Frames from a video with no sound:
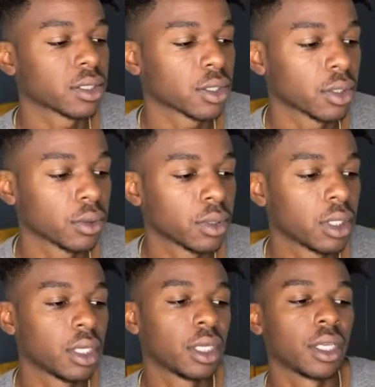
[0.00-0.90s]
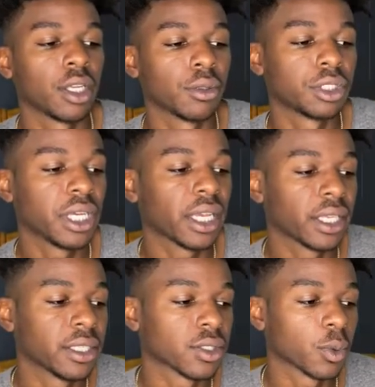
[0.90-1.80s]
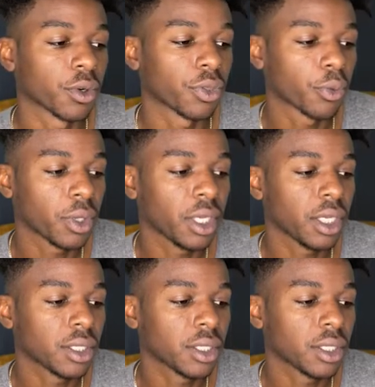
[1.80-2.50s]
So, you know, check-ins are worth 3,